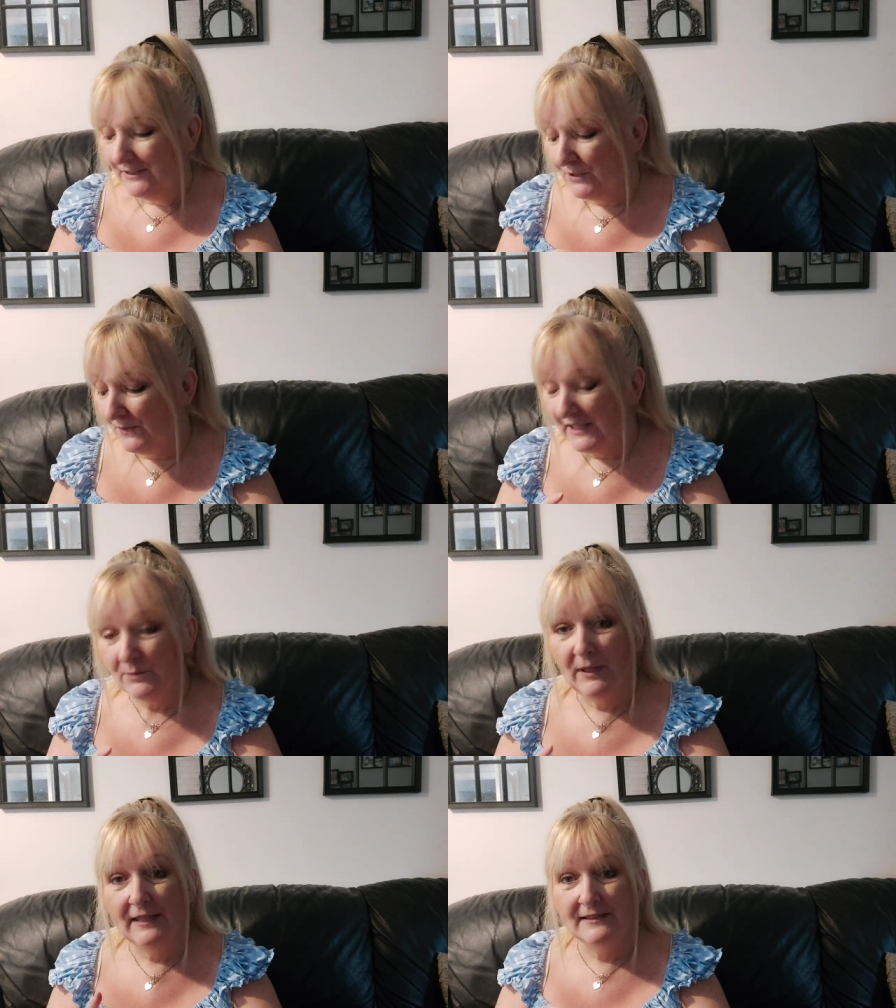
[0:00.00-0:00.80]
So
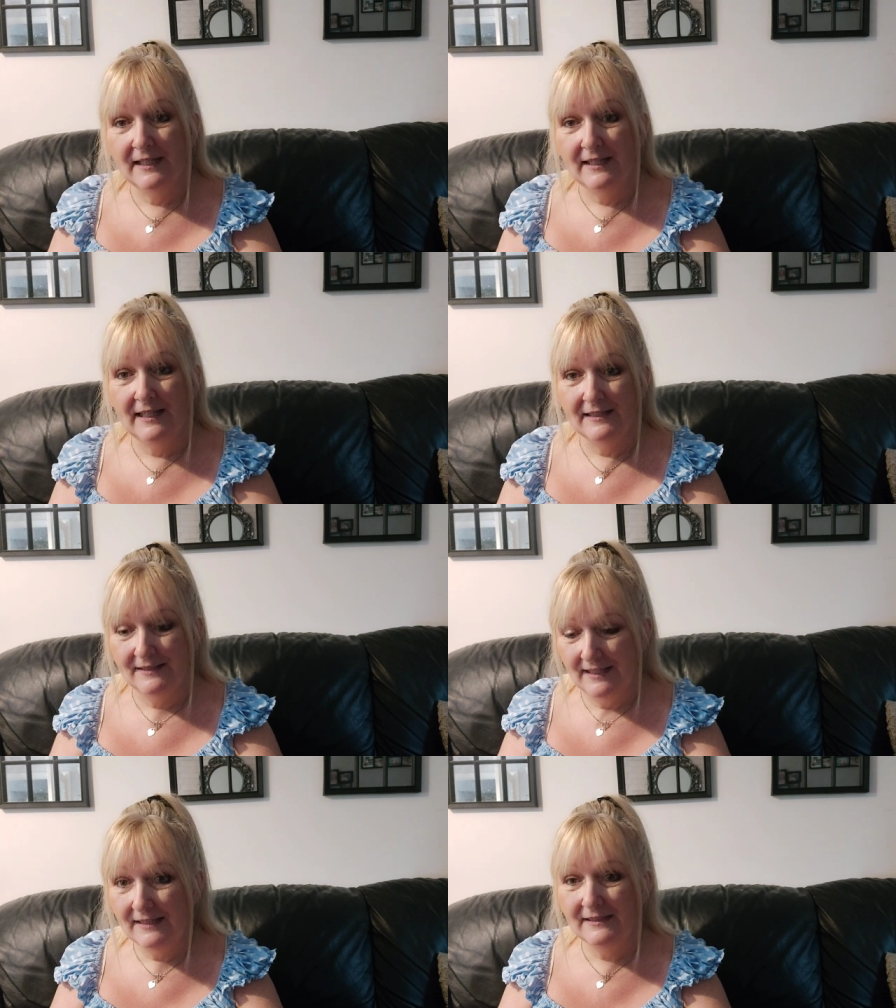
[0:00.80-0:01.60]
that's why I take the
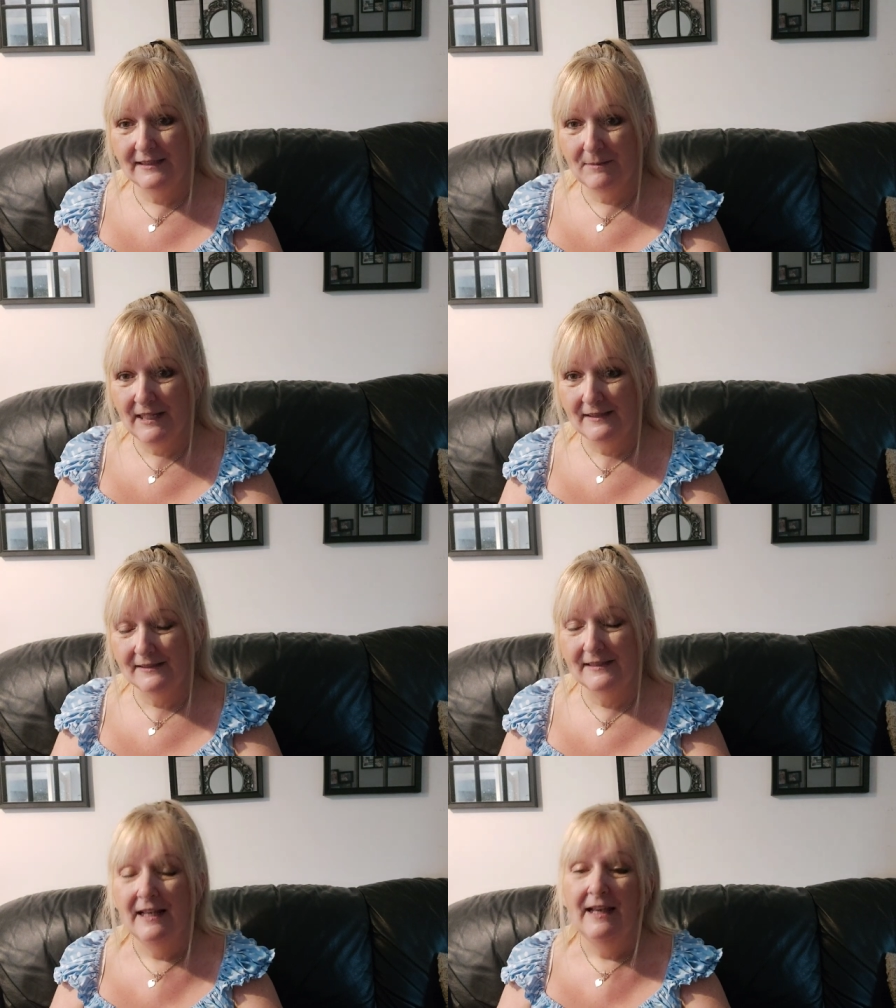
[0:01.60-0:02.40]

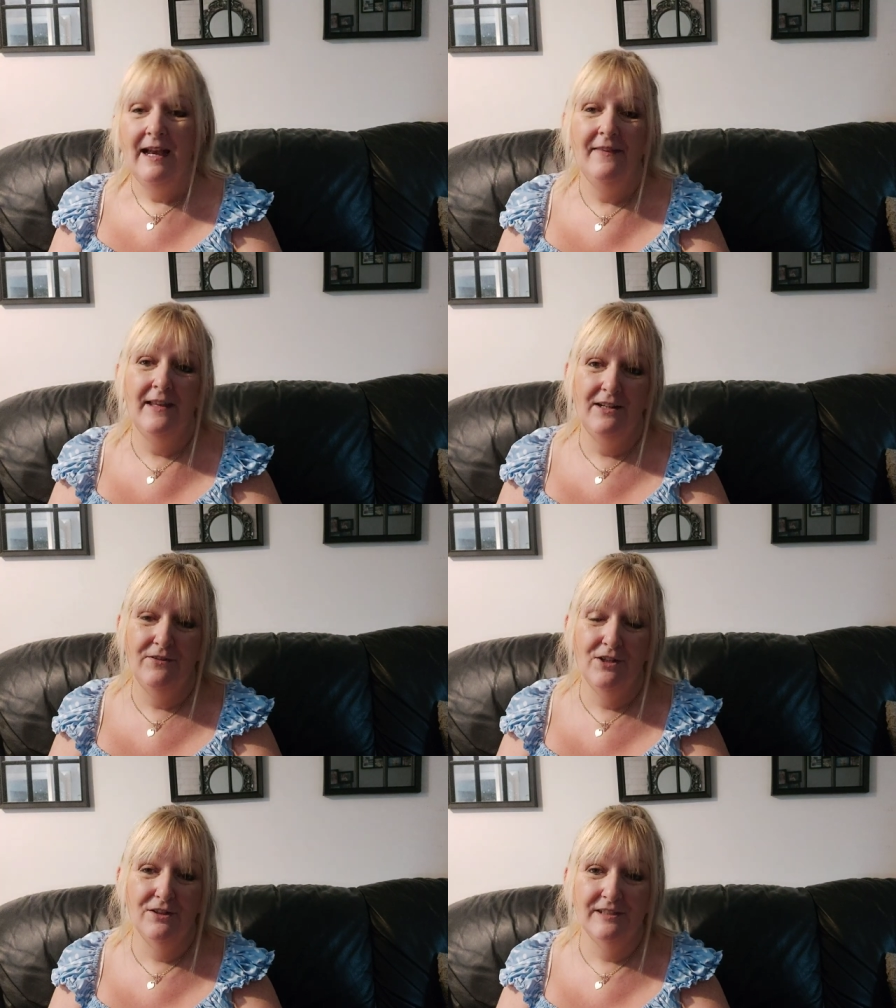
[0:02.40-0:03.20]
antihistamines. And then
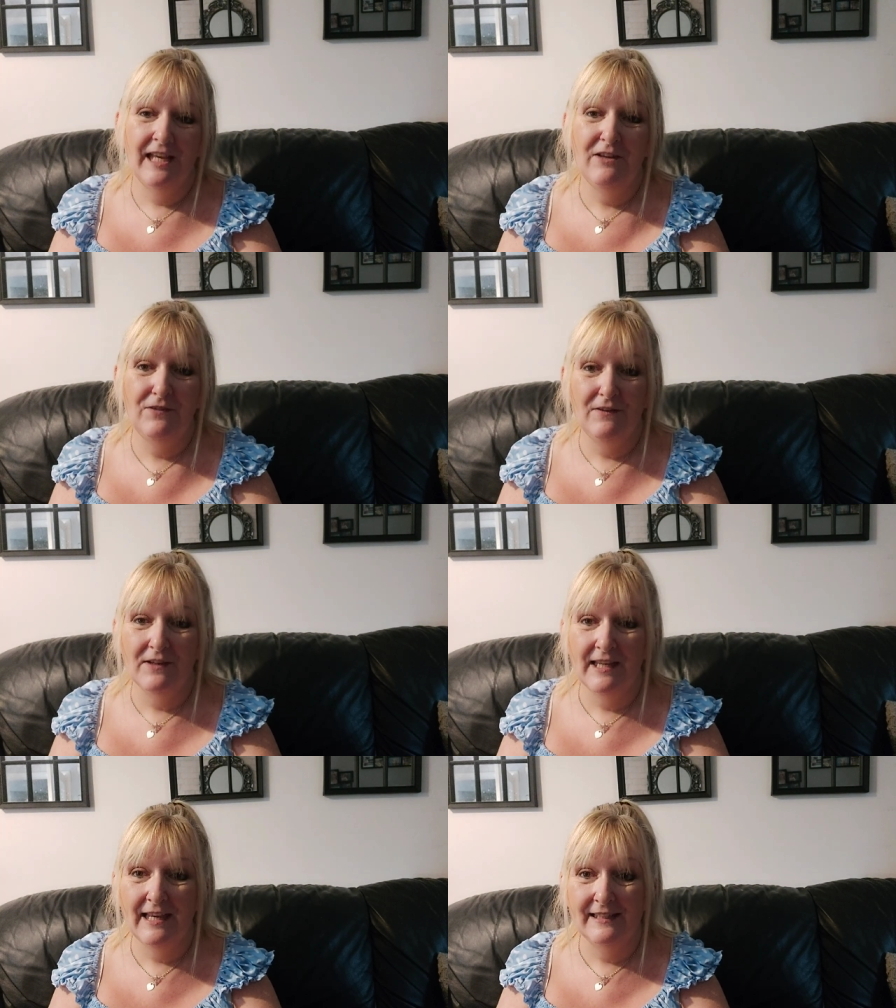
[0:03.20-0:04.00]
of course hay
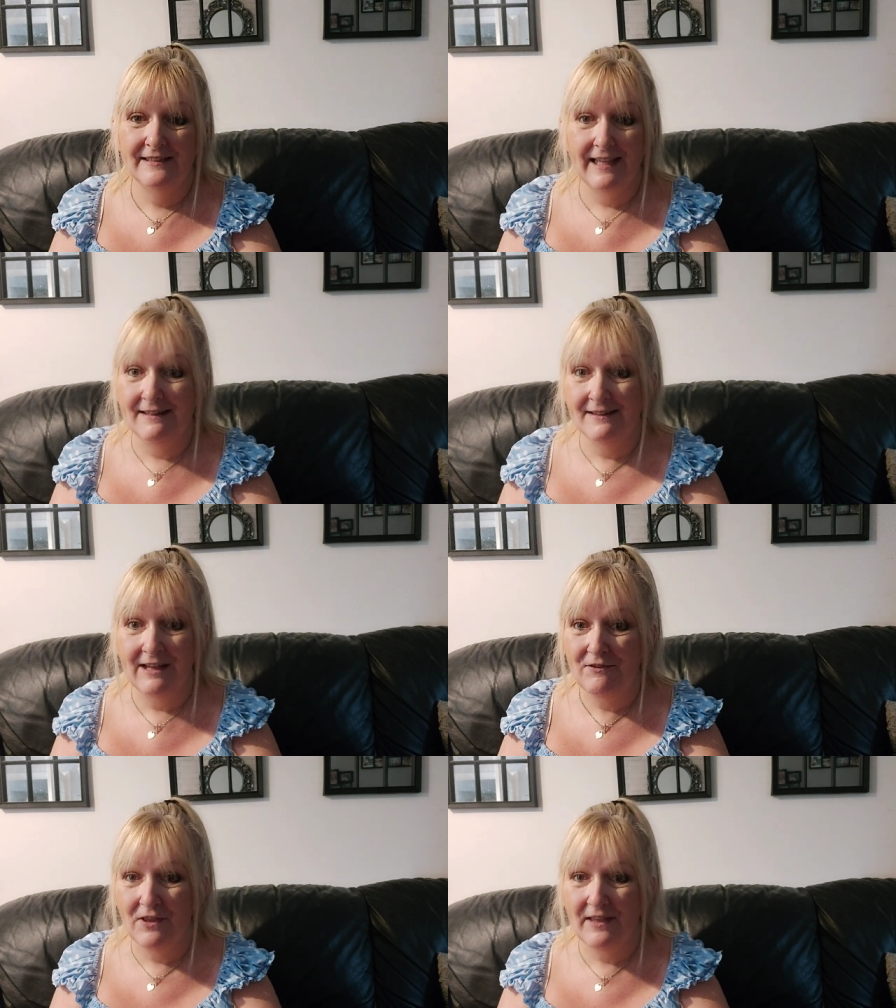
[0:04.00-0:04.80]
fever kicks in and
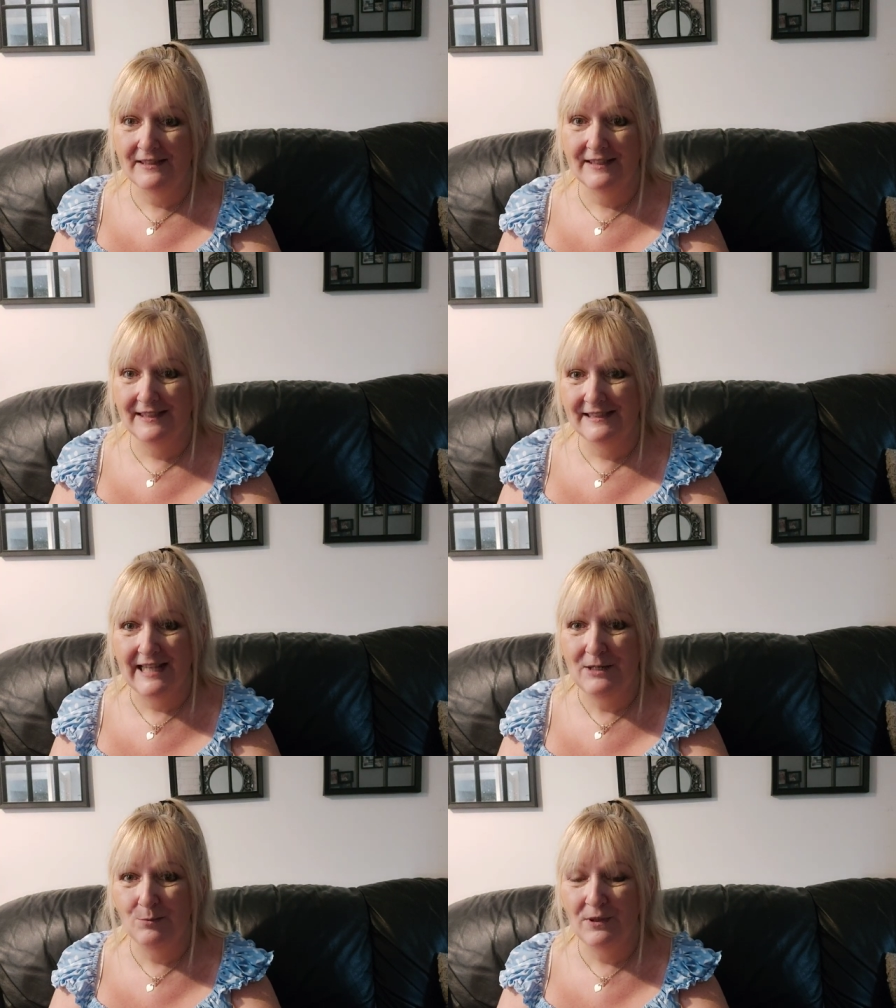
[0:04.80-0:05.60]
I've got that to
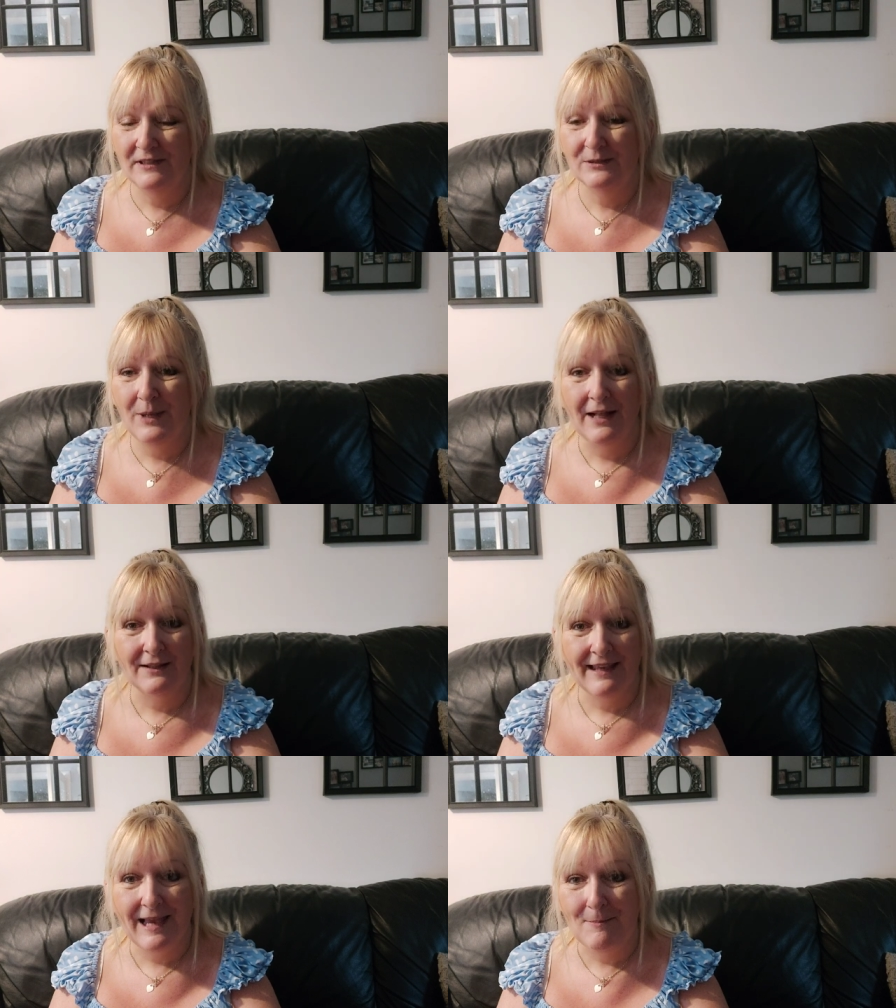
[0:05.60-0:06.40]
contend with as
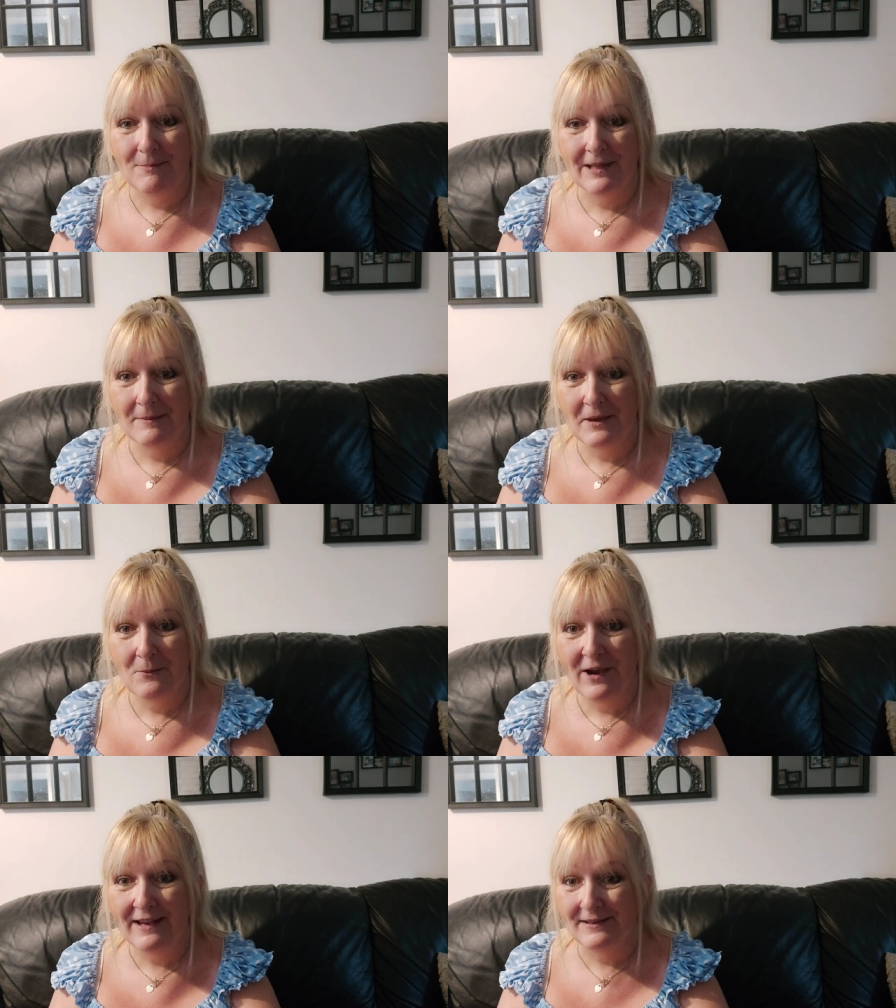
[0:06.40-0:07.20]
well. Can't
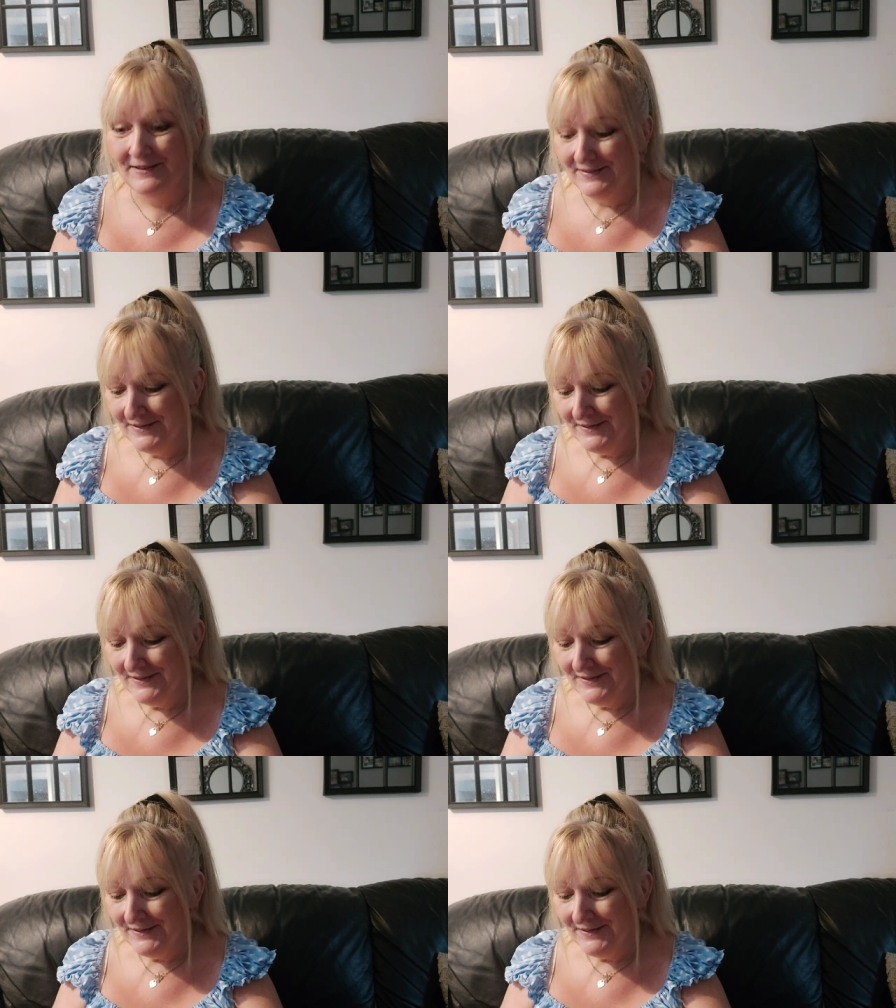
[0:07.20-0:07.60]
blimmin' win.